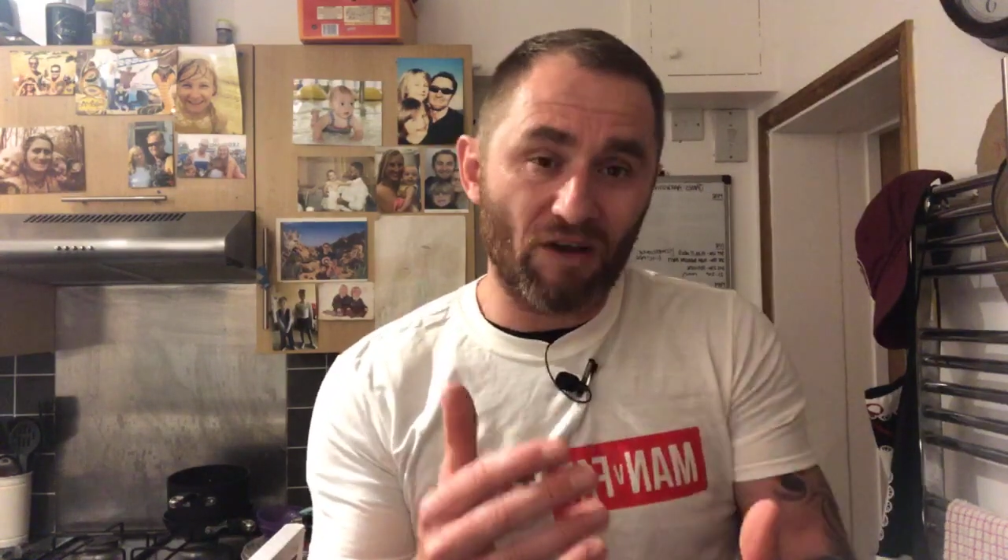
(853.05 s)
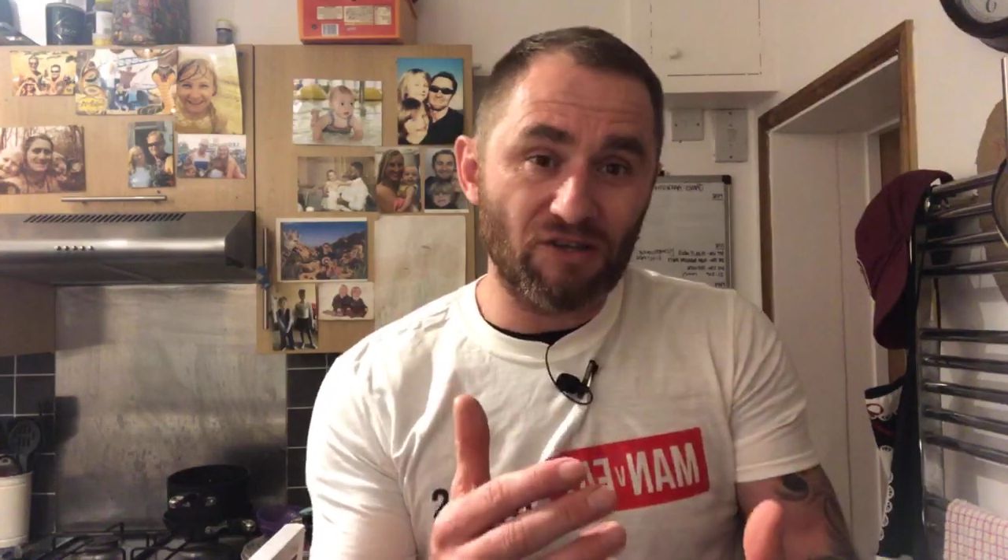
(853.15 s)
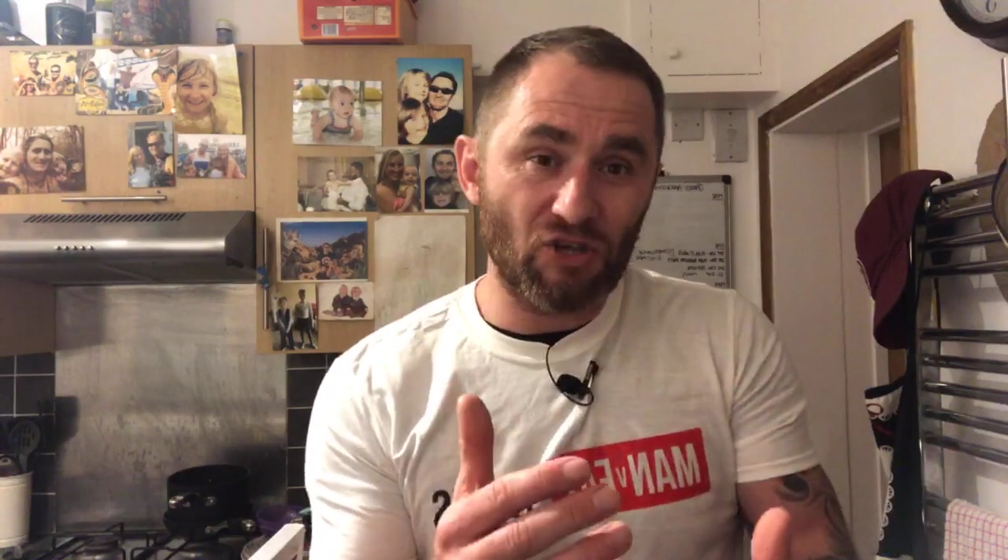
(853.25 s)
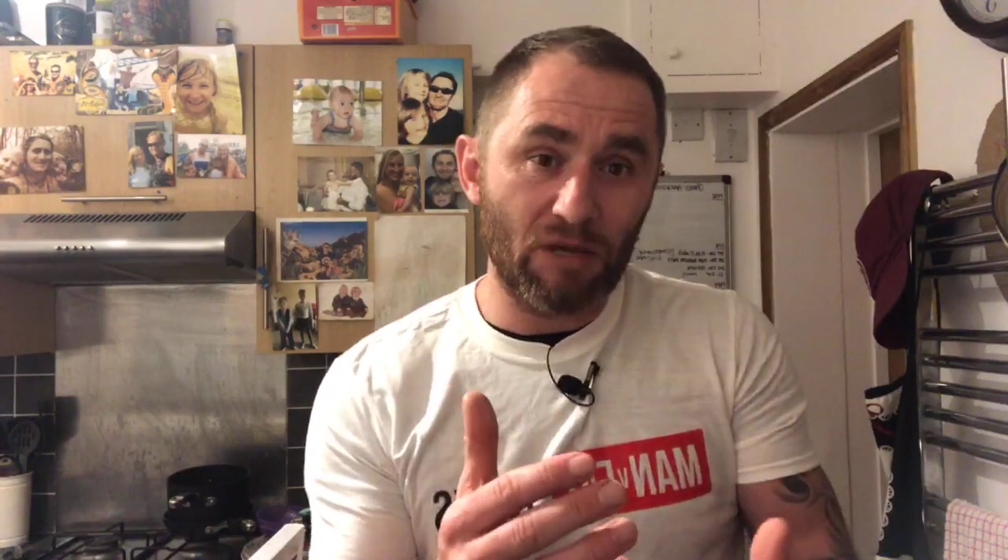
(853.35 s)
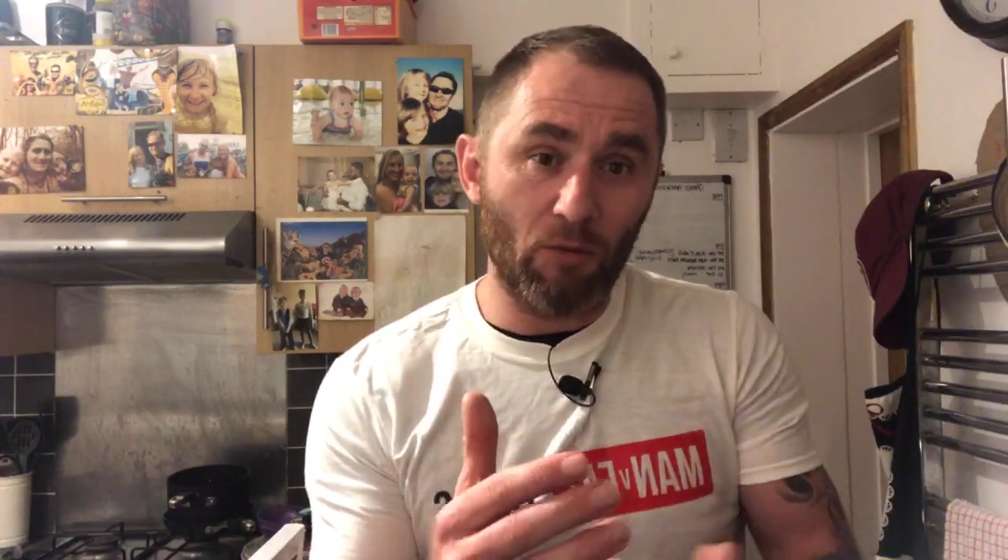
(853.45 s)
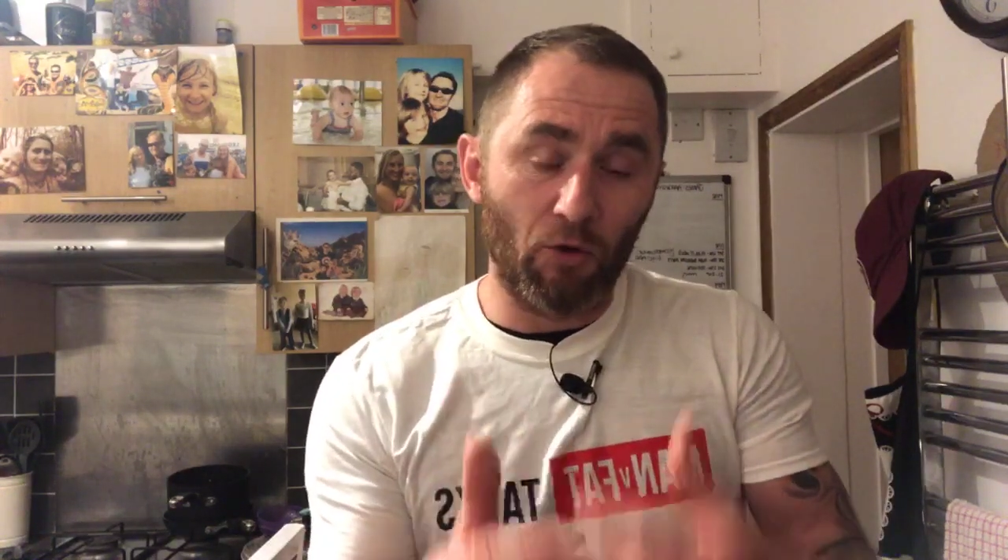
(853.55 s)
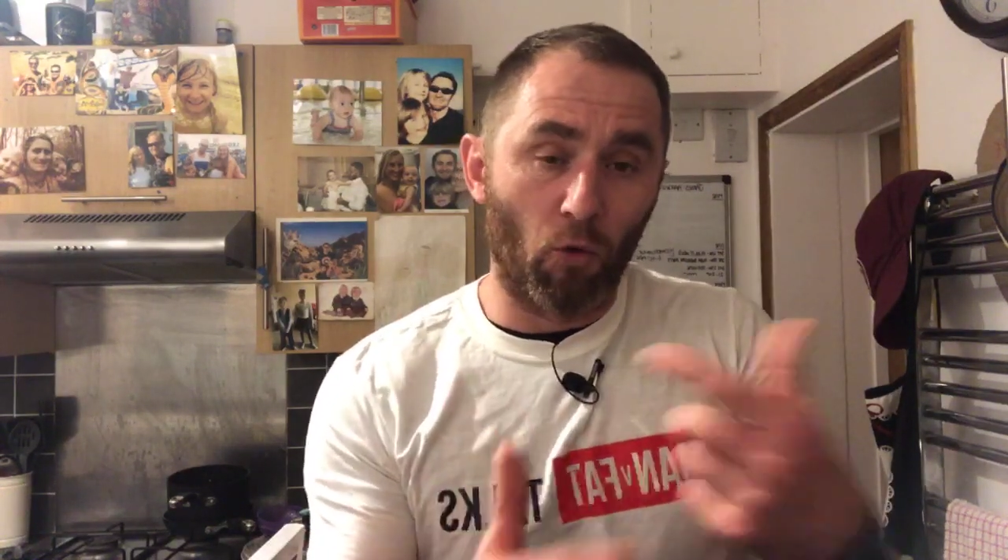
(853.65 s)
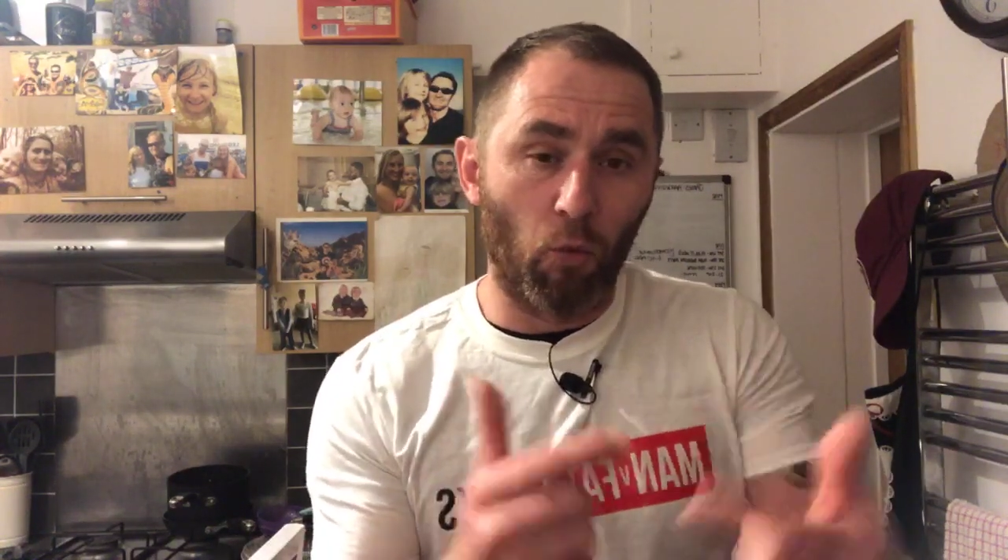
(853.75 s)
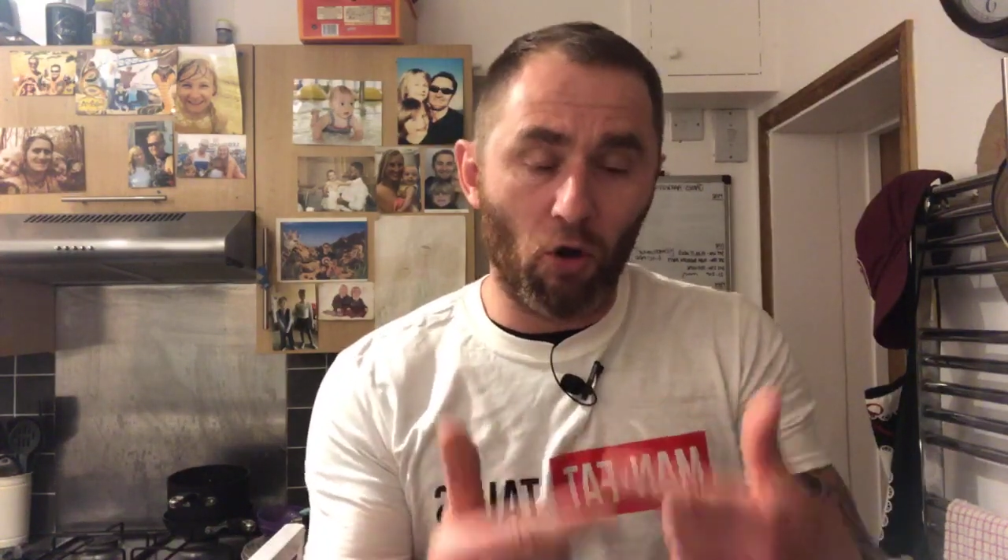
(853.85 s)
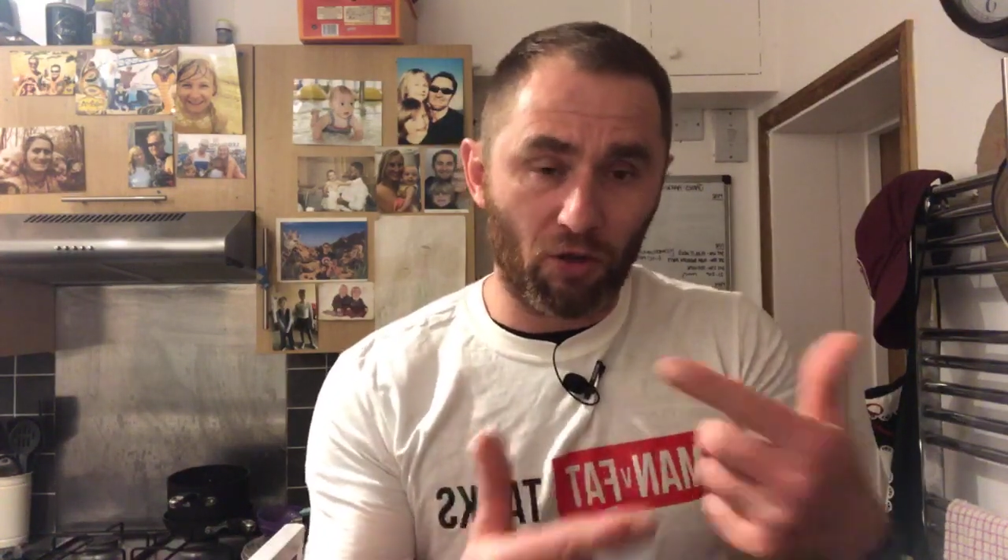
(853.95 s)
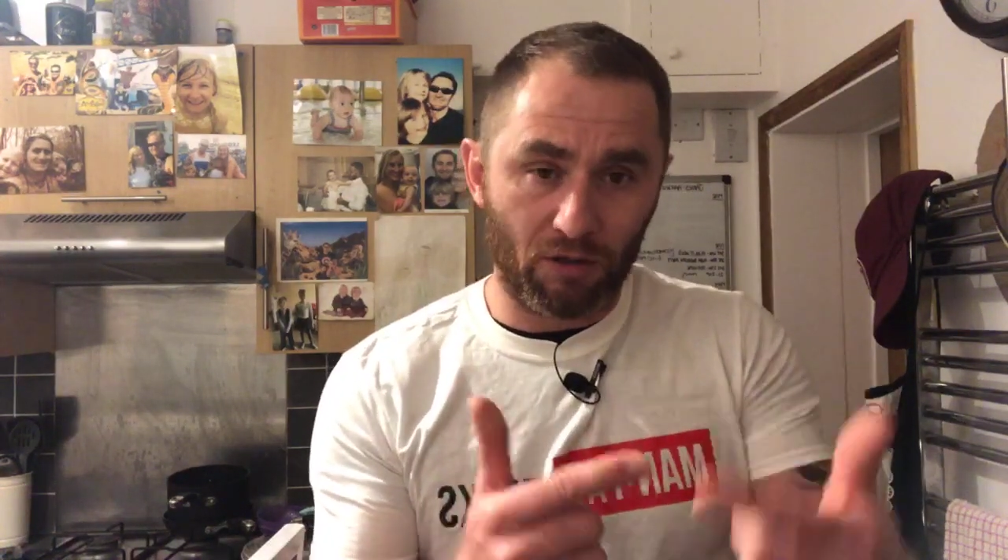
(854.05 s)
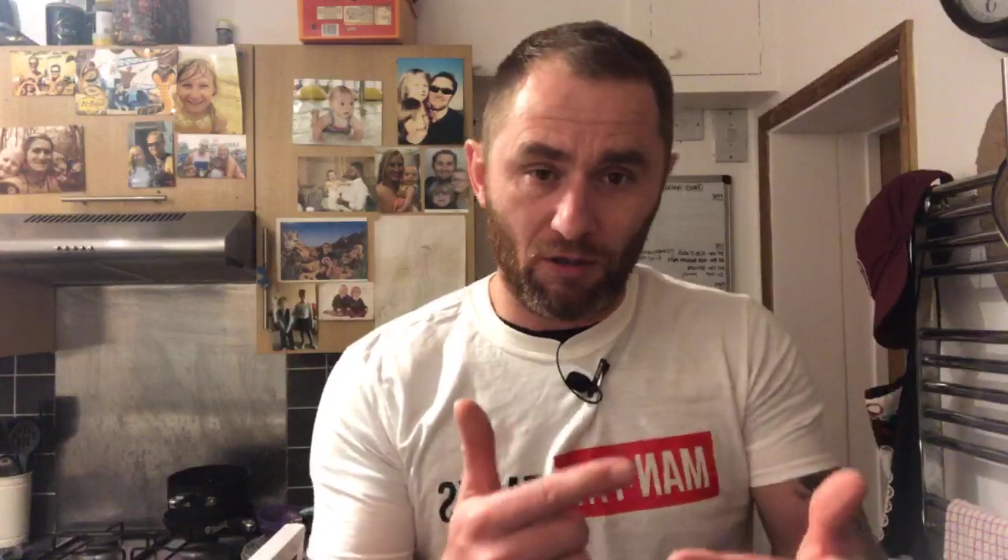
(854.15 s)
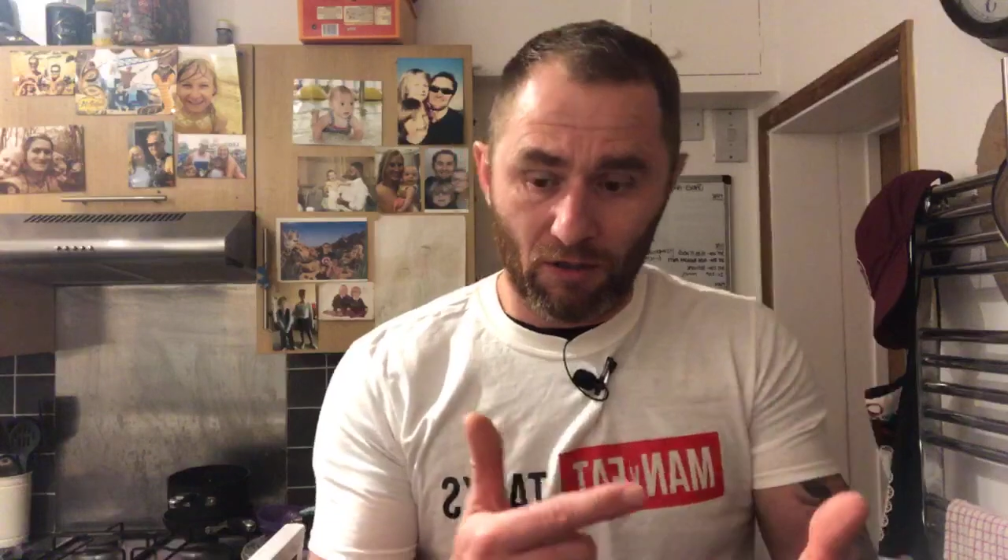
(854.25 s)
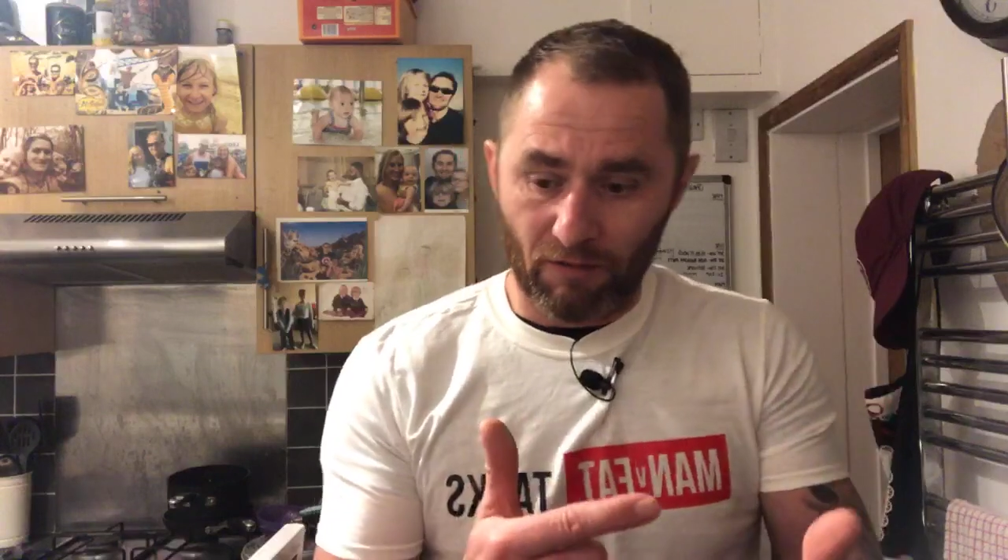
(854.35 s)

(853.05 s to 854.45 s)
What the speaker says: regime or your work